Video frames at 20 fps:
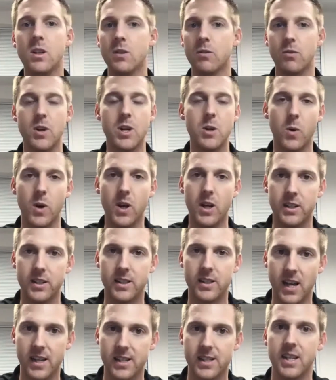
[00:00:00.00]
frequent
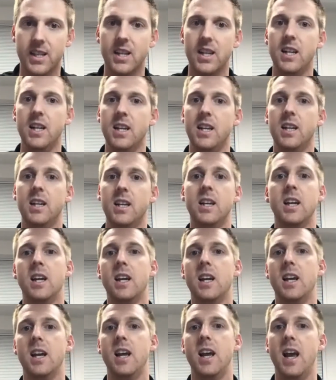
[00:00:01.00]
testing,
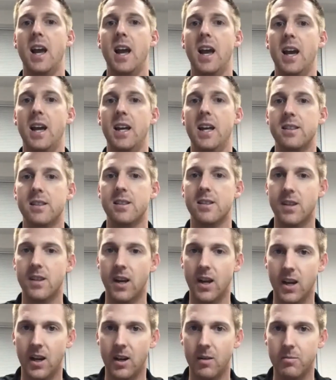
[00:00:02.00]
and
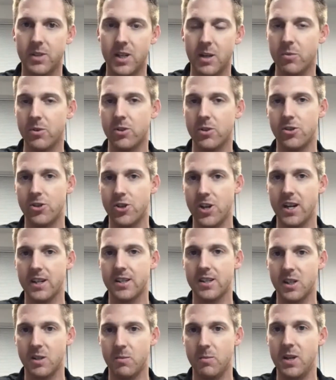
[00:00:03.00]
um, temperature
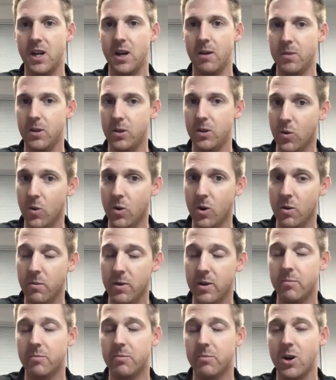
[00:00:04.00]
checks has become the norm
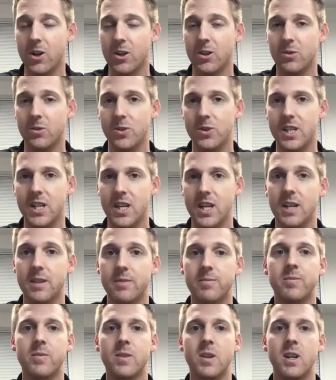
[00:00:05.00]
and part of the routine.
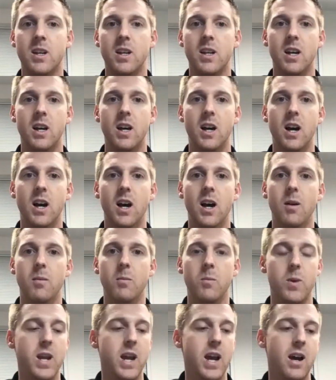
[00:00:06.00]
Uh,
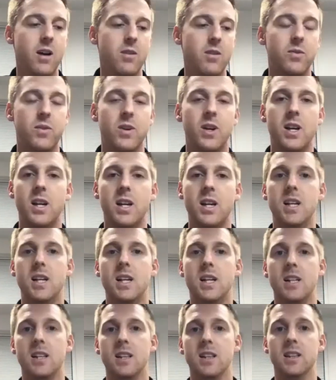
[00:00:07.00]
we have
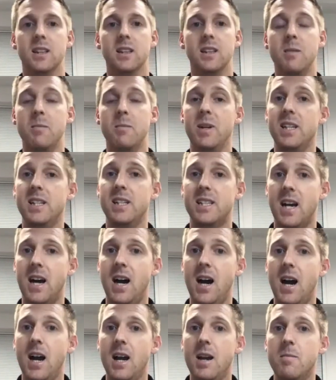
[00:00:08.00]
limited
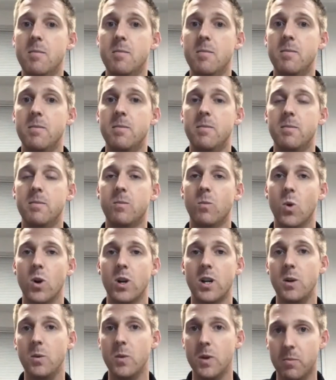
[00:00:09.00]
time
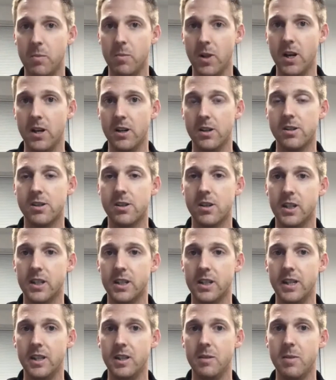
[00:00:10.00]
working with players on a
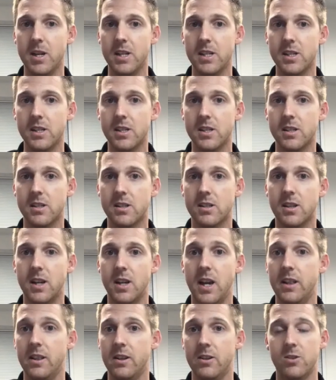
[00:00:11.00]
daily basis,
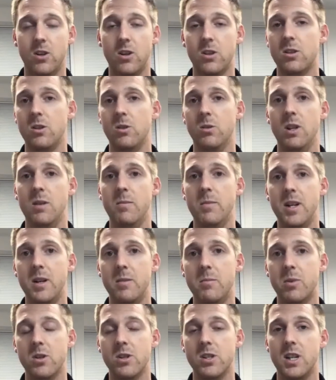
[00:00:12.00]
and there's also limited
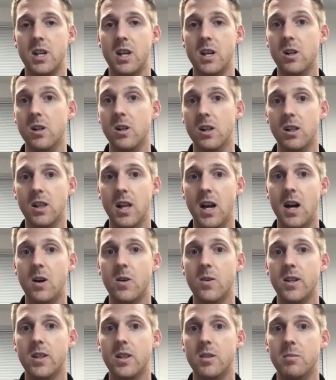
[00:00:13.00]
personnel
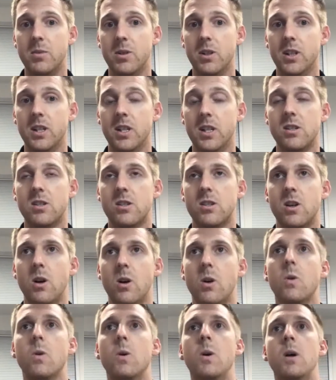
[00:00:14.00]
allowed in the building.
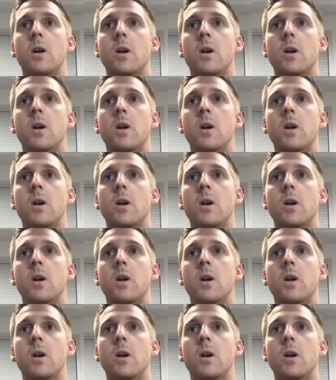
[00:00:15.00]
So